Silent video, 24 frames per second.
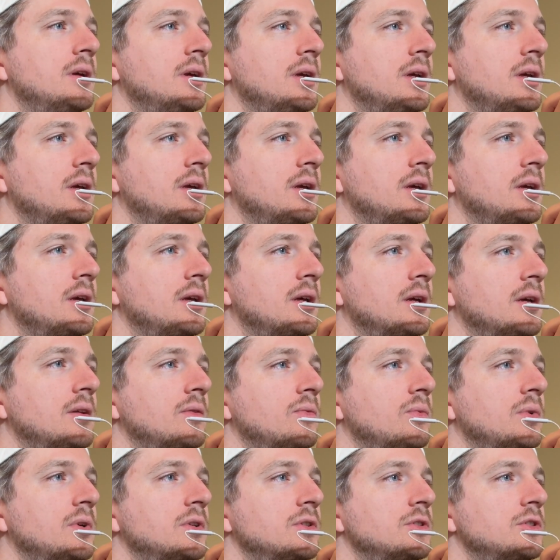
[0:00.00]
and
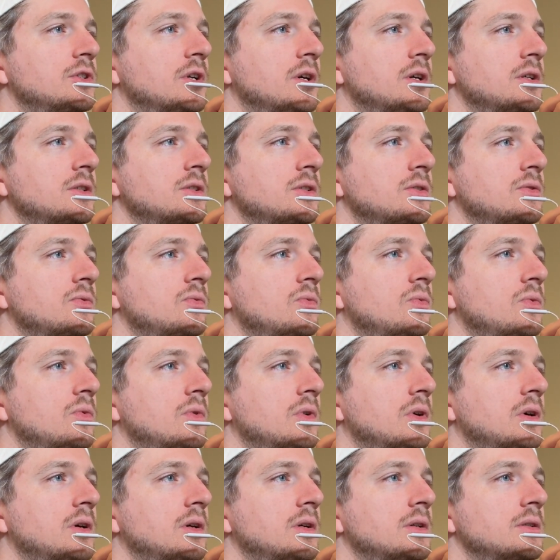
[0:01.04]
we just
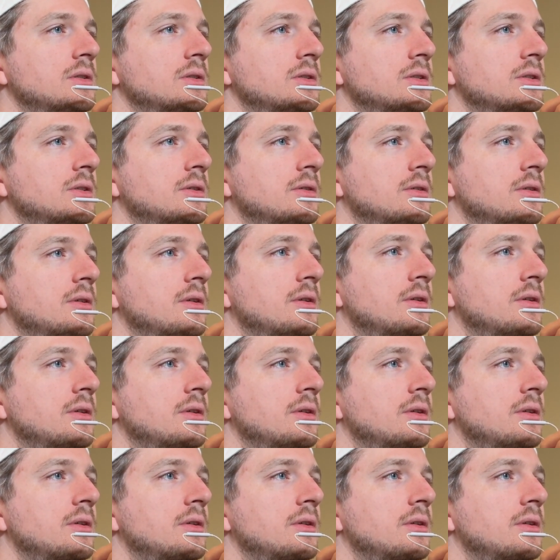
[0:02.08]
want